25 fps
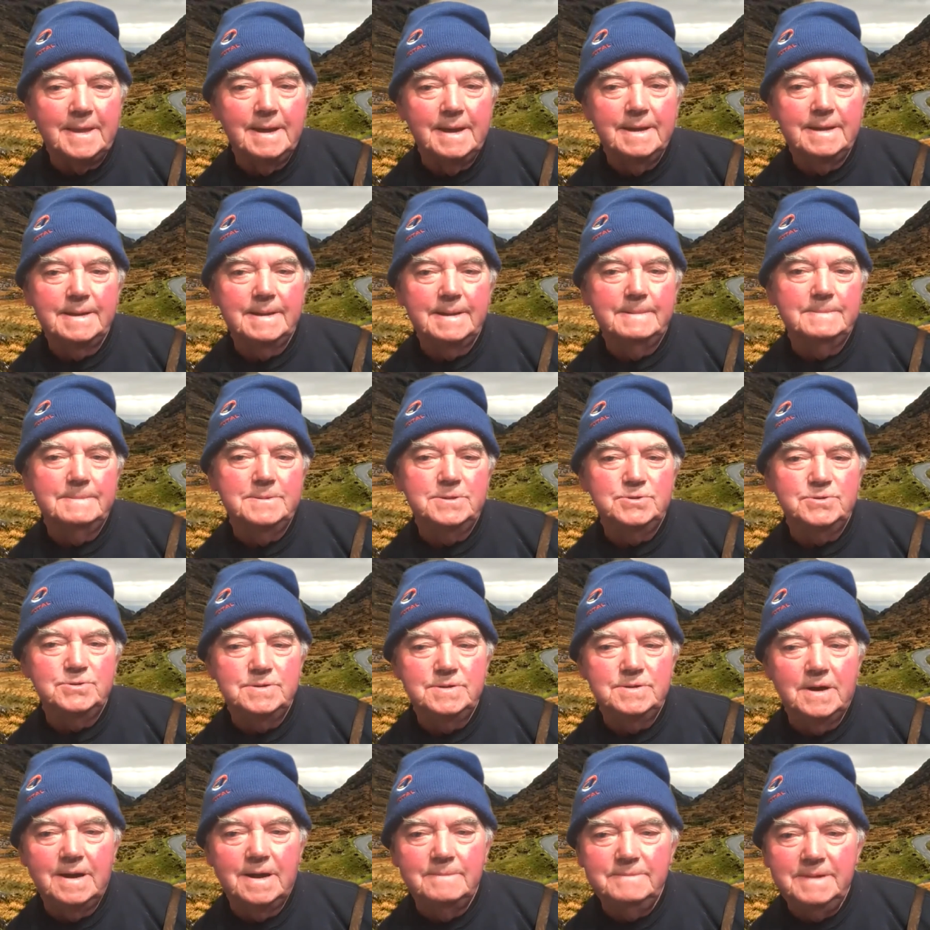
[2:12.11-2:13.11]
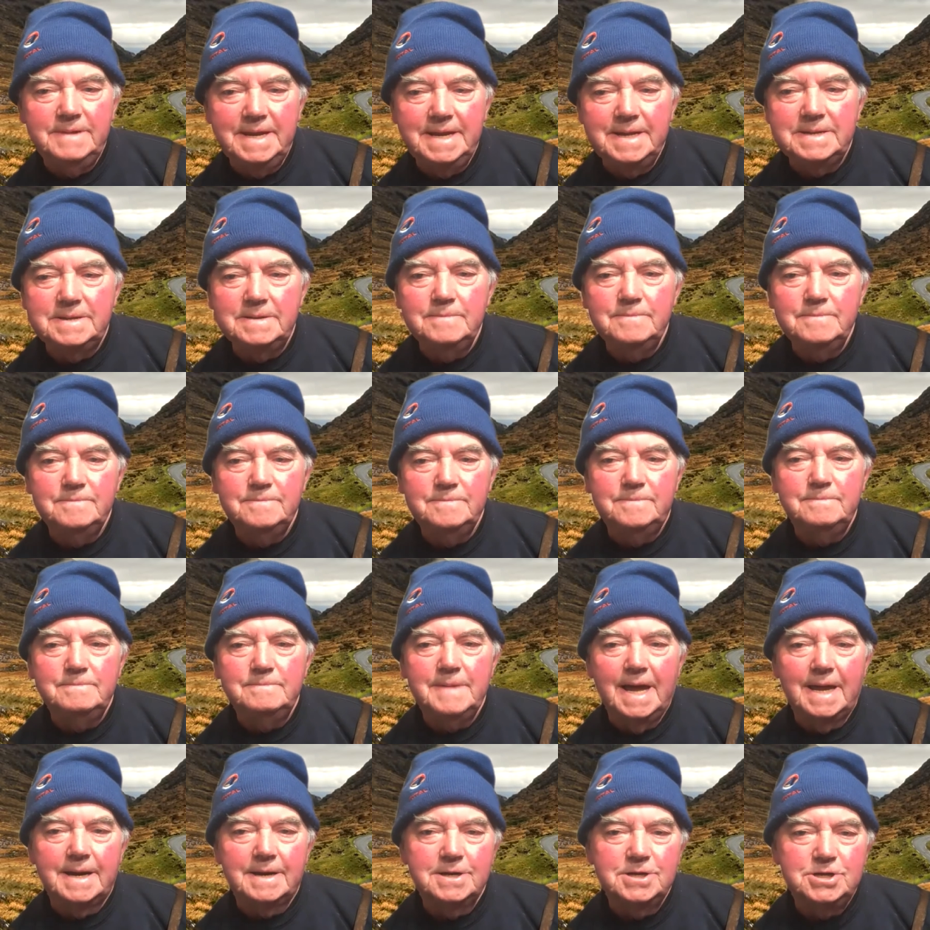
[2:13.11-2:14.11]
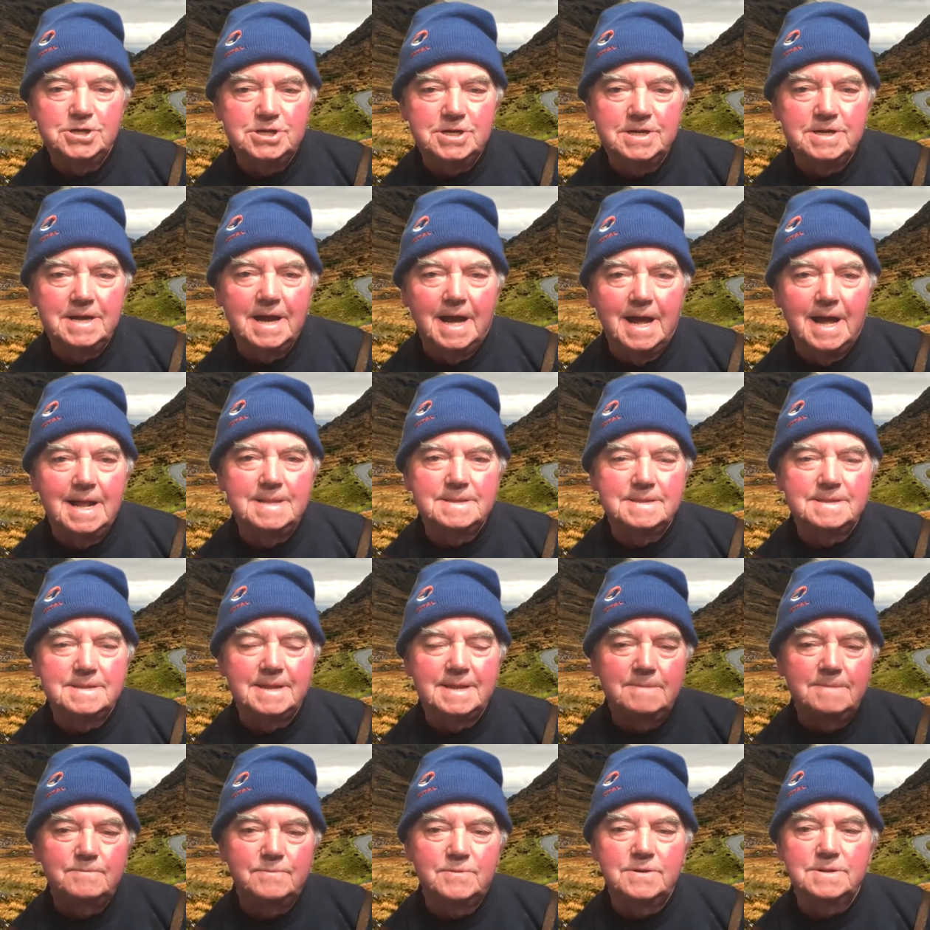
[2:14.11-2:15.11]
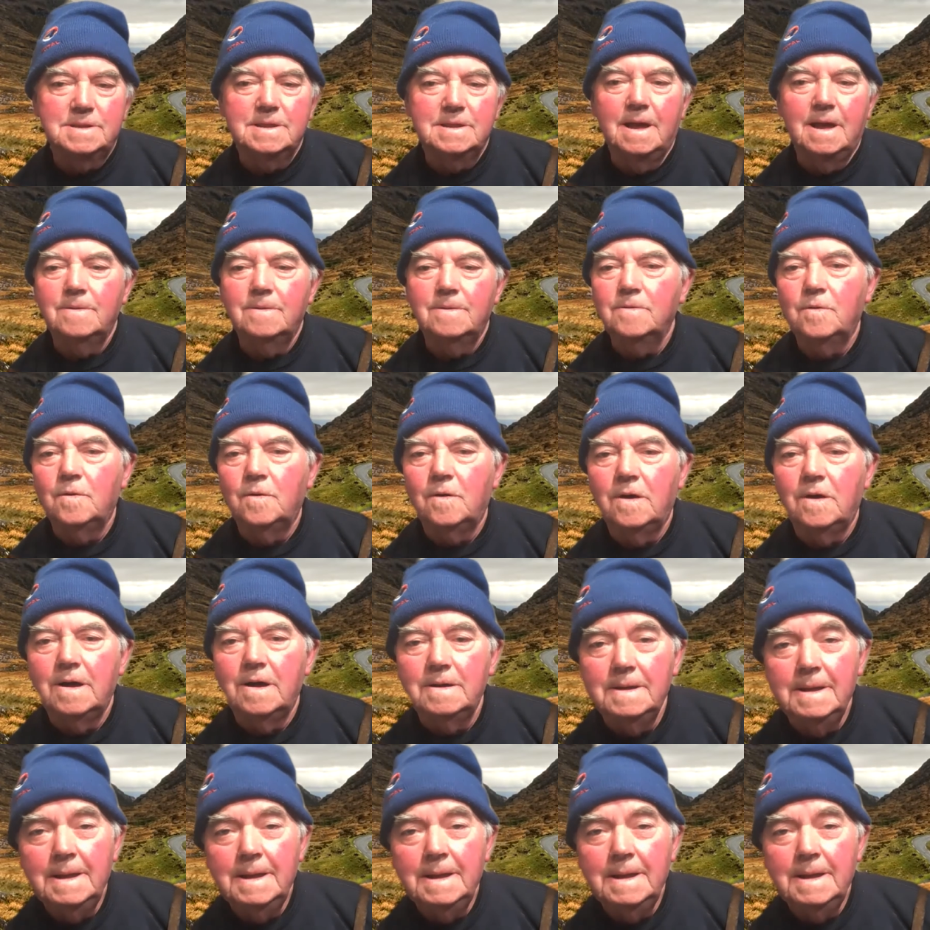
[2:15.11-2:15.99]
uh, you know, I'm eating marriage and all that, but long ago,